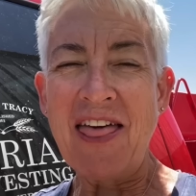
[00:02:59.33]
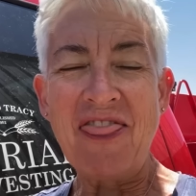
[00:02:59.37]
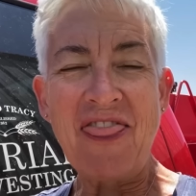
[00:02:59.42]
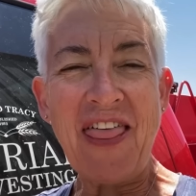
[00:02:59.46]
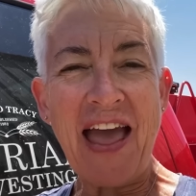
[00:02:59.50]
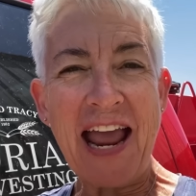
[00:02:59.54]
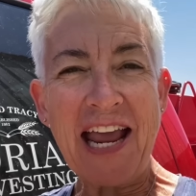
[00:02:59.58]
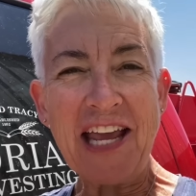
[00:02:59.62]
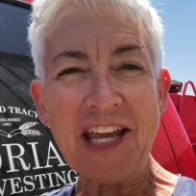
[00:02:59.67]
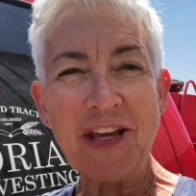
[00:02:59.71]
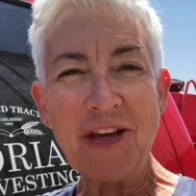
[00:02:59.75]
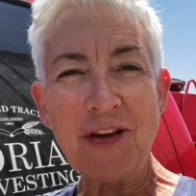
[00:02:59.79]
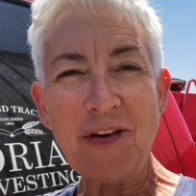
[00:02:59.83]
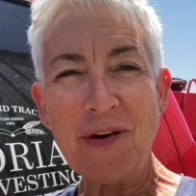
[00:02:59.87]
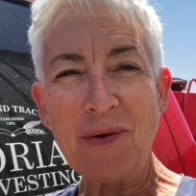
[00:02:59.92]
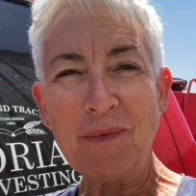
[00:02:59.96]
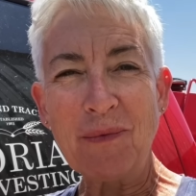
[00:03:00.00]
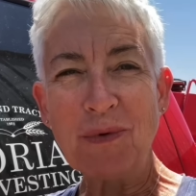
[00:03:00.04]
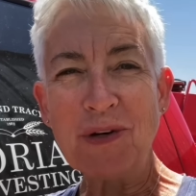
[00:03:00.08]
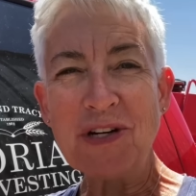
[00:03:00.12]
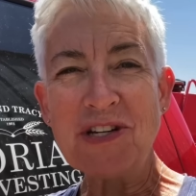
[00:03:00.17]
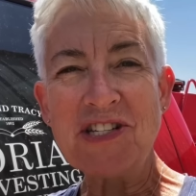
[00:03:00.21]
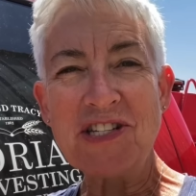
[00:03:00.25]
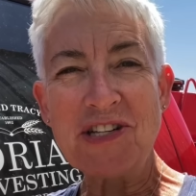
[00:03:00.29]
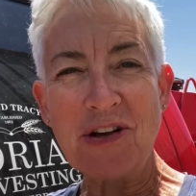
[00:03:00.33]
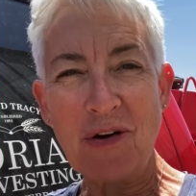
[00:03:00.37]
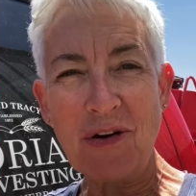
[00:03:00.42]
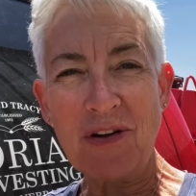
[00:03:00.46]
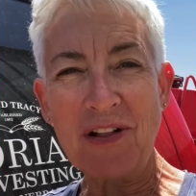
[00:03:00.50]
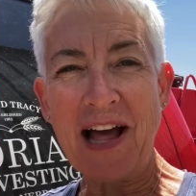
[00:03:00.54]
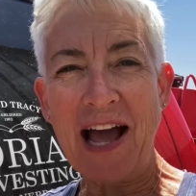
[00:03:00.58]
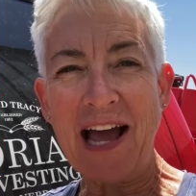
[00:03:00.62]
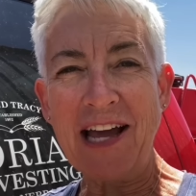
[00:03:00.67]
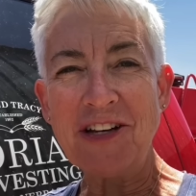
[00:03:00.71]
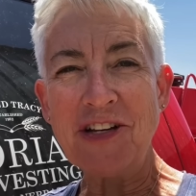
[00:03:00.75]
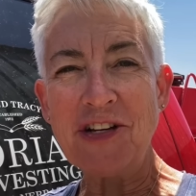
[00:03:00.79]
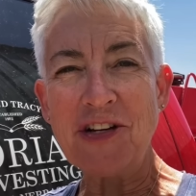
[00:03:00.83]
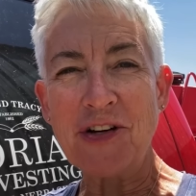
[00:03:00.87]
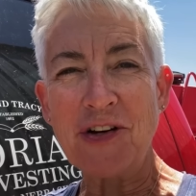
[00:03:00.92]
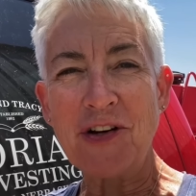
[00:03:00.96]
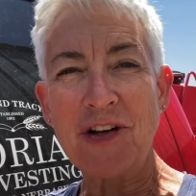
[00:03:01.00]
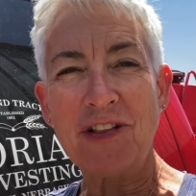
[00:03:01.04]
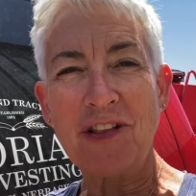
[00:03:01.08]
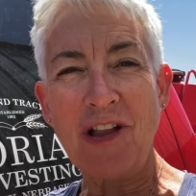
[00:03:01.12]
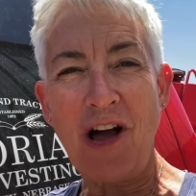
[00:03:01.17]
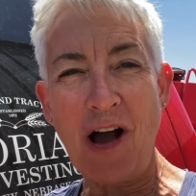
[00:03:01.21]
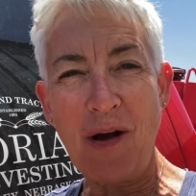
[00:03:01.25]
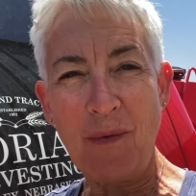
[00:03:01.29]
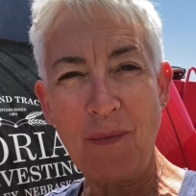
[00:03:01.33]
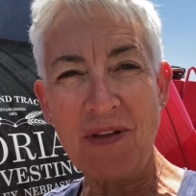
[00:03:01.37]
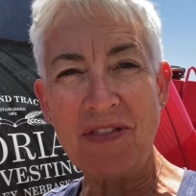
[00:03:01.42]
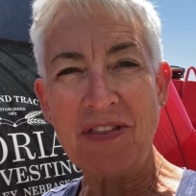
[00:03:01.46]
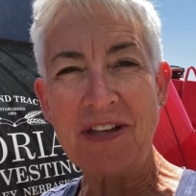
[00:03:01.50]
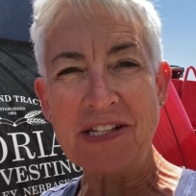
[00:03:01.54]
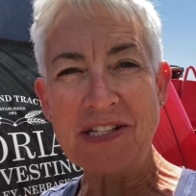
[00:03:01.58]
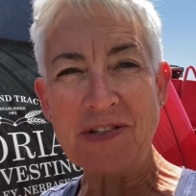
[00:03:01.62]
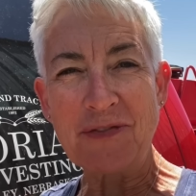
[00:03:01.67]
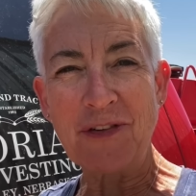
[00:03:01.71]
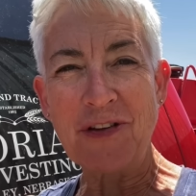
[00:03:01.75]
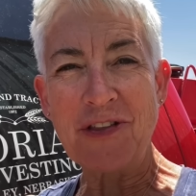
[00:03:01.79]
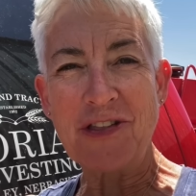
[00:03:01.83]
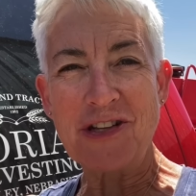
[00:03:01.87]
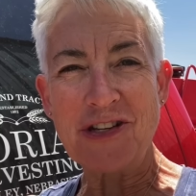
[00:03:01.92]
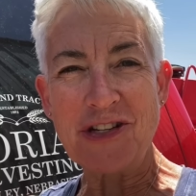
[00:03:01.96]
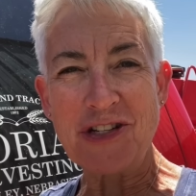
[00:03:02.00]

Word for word: Thank you, and we're so glad you're along with us for the